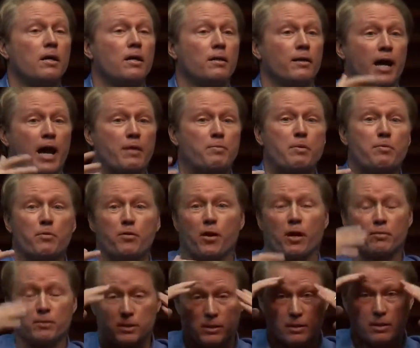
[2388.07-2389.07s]
a lot of people thought
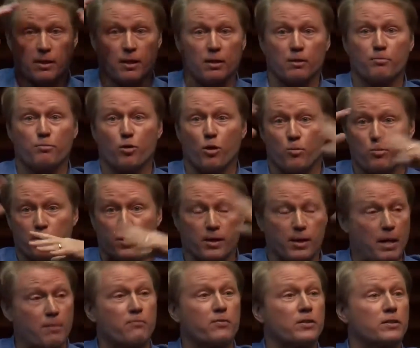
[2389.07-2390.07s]
it was inappropriate
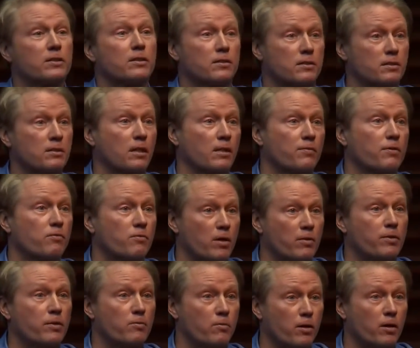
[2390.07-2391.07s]
emphasis given where
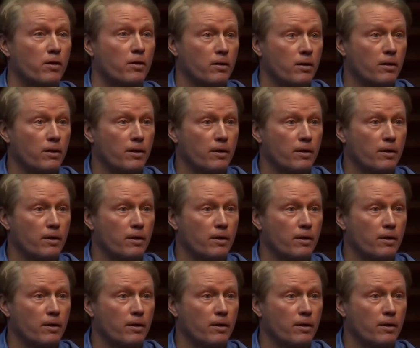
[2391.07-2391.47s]
we were.